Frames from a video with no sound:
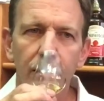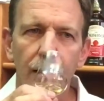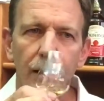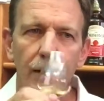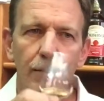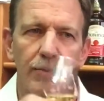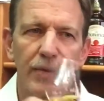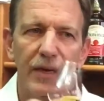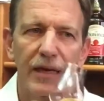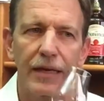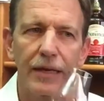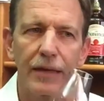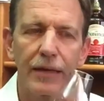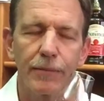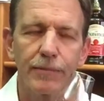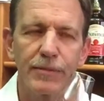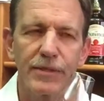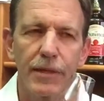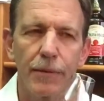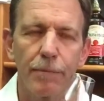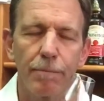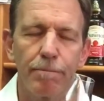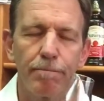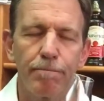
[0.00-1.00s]
I'm picking up
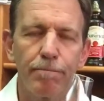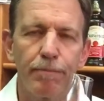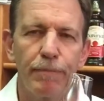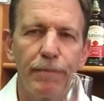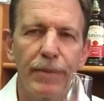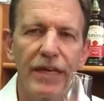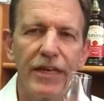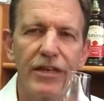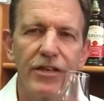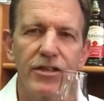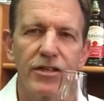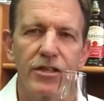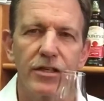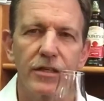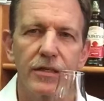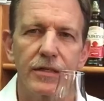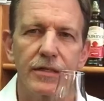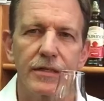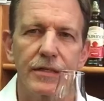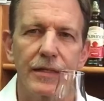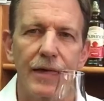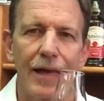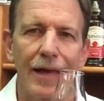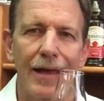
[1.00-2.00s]
some
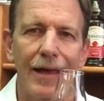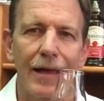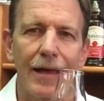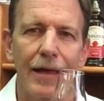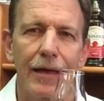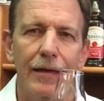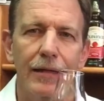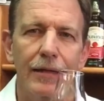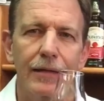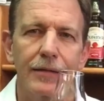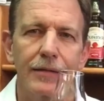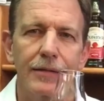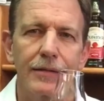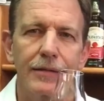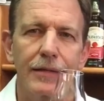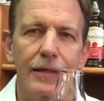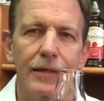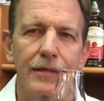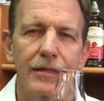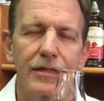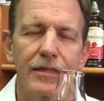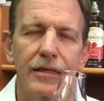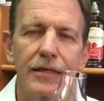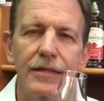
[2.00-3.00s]
peaches and
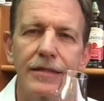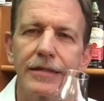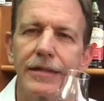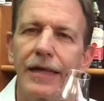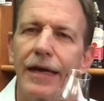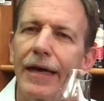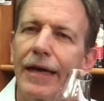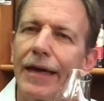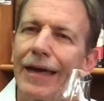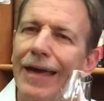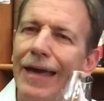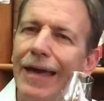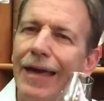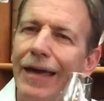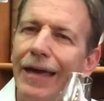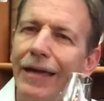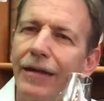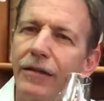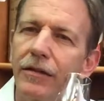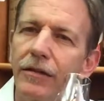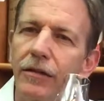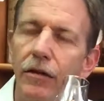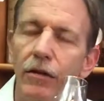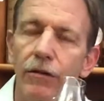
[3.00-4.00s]
just a
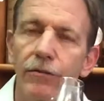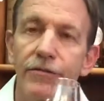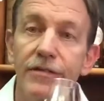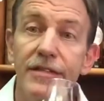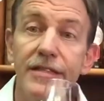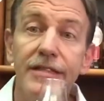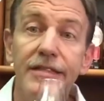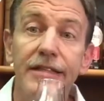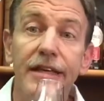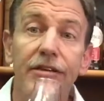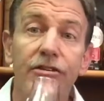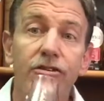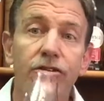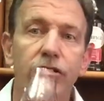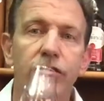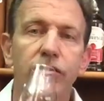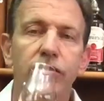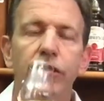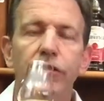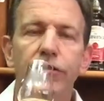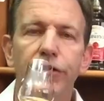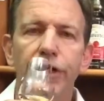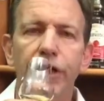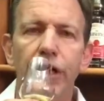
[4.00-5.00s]
hint of citrus
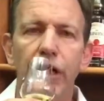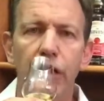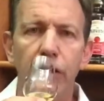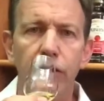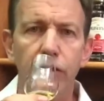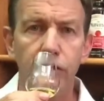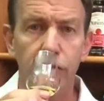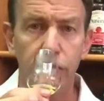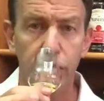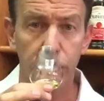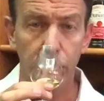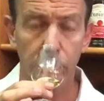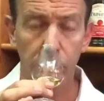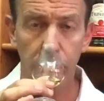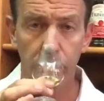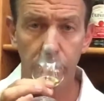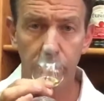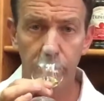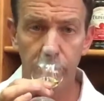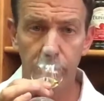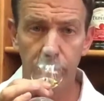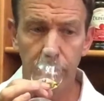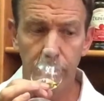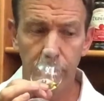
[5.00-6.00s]
on the nose.
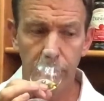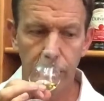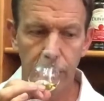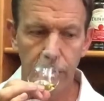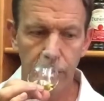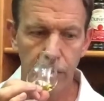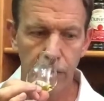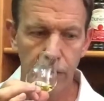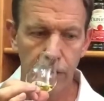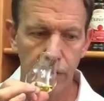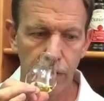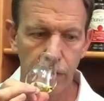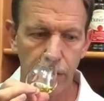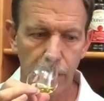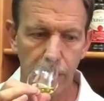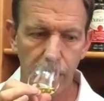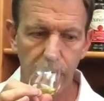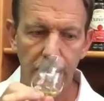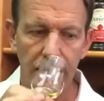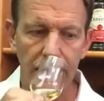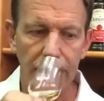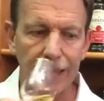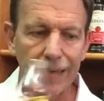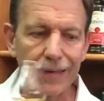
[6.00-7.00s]

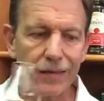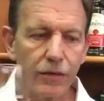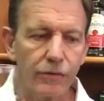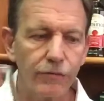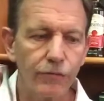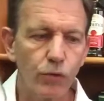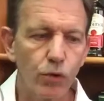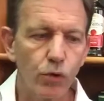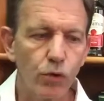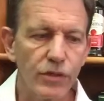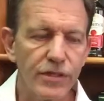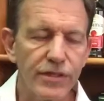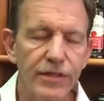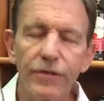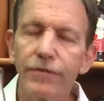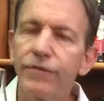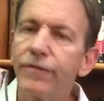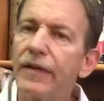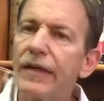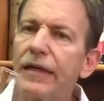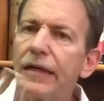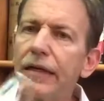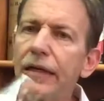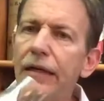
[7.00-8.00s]
And of course the
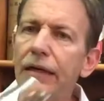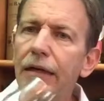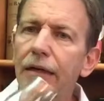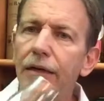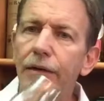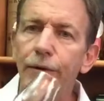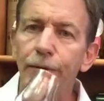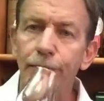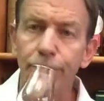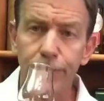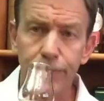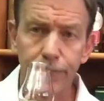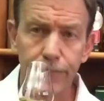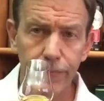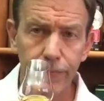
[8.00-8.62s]
vanilla.